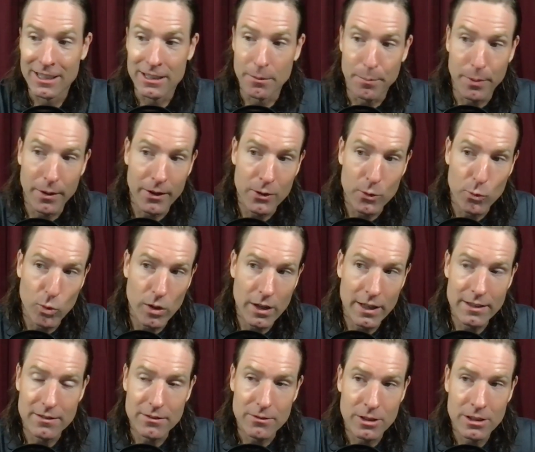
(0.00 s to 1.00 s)
Compared to
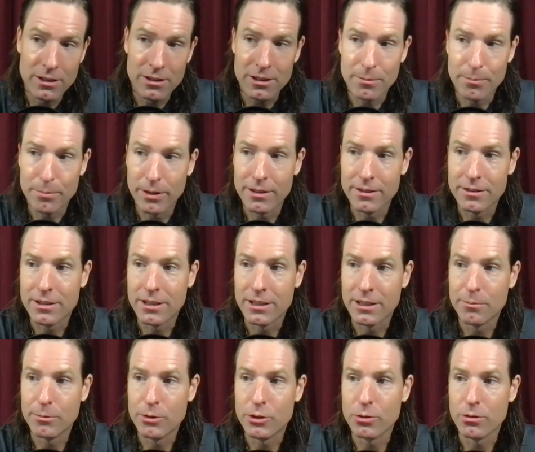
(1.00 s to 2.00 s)
what? Well, compared to
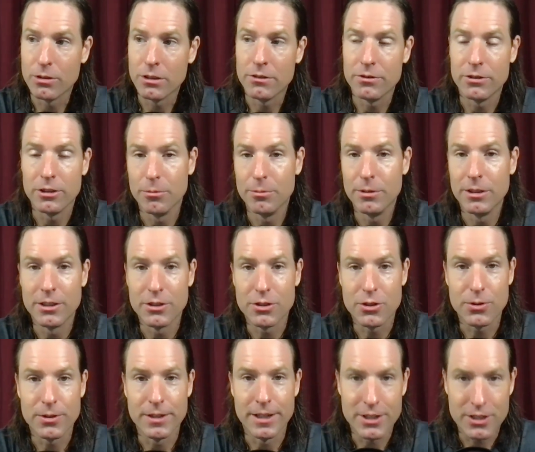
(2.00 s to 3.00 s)
the majority of human
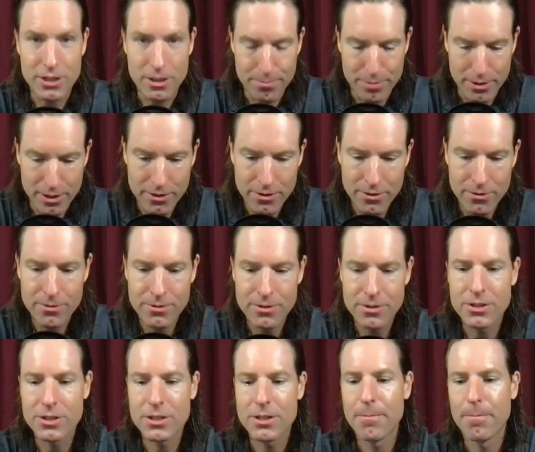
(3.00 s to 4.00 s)
history, I
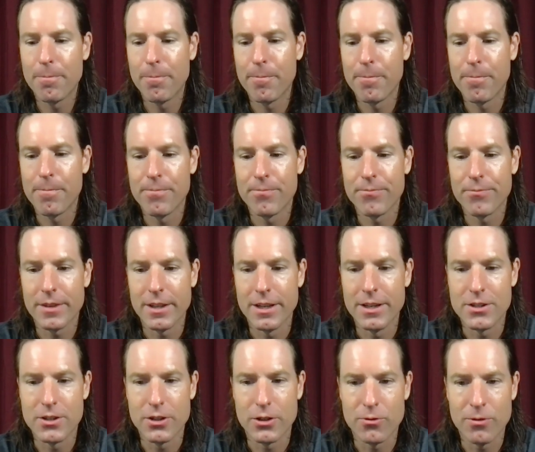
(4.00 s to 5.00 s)
suppose.
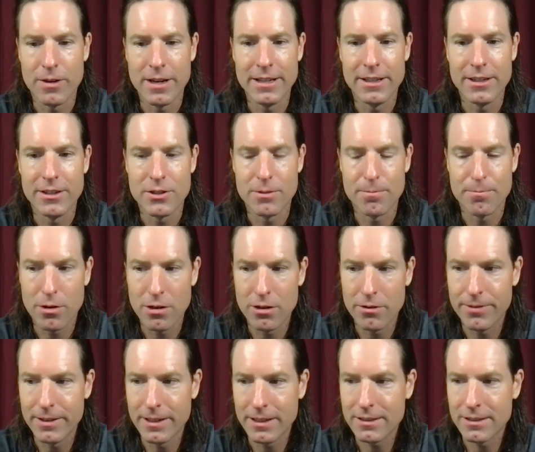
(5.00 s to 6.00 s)
Is it great? Is it
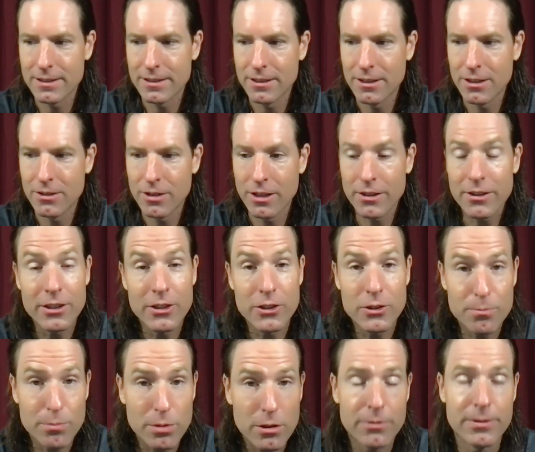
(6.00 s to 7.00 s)
perfect? No, nothing
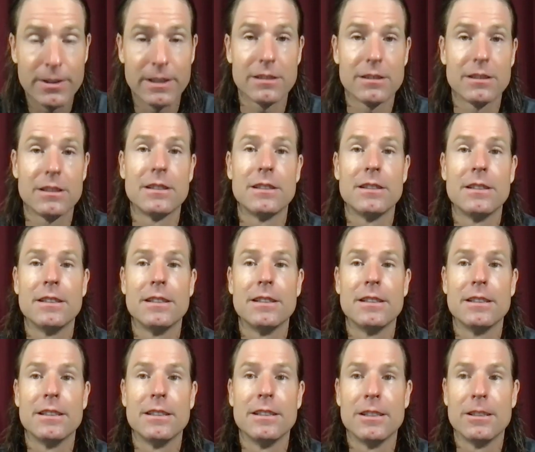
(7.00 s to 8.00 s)
is perfect.
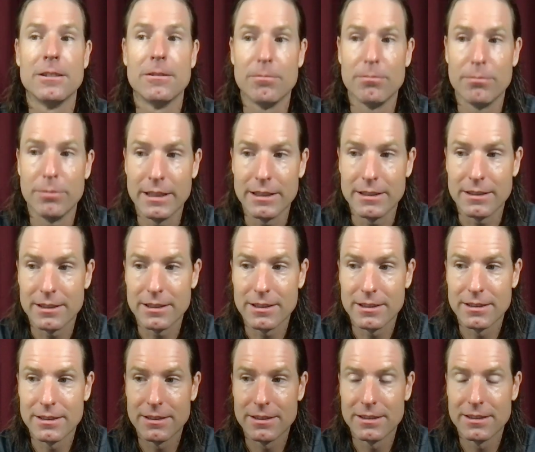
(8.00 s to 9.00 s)
But
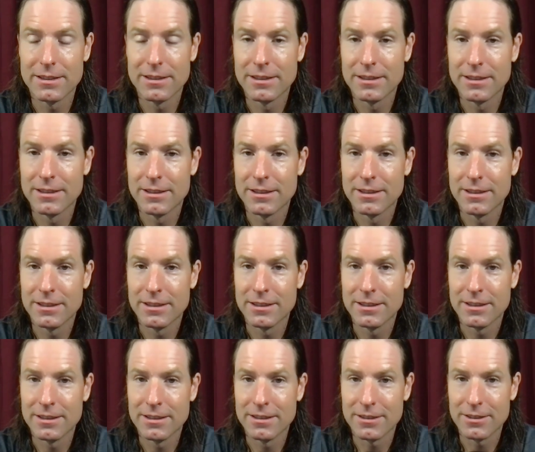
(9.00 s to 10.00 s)

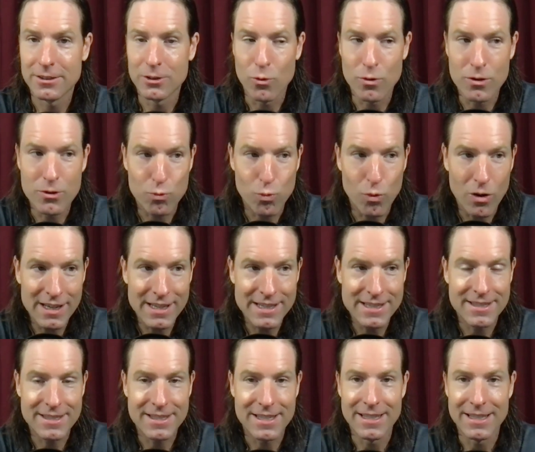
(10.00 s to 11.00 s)
it's always
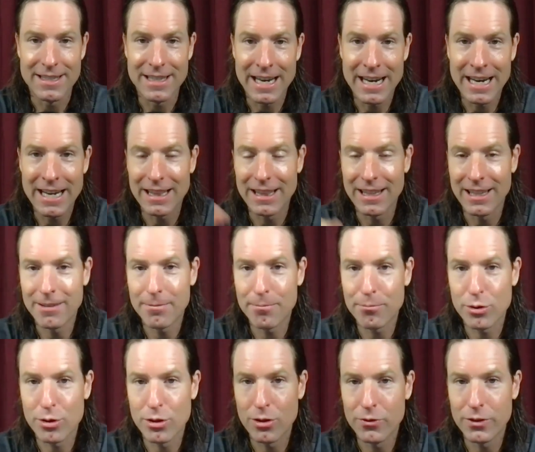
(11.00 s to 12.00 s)
wise to not let
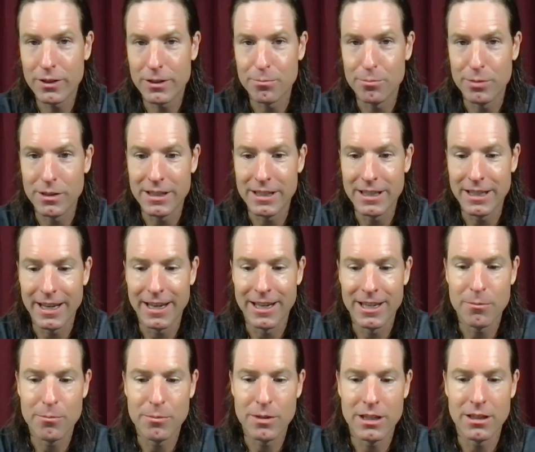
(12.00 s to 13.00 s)
perfect be the
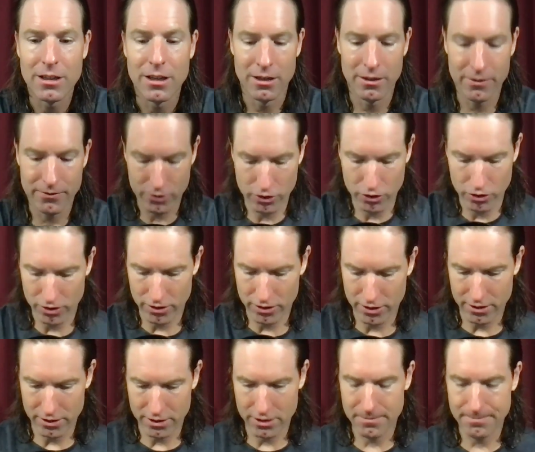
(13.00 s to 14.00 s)
enemy of
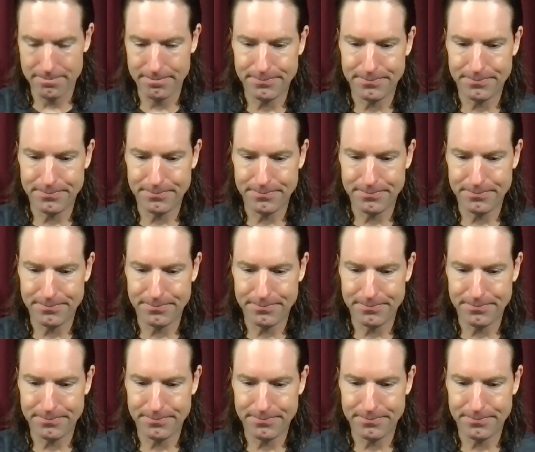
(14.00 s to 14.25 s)
good.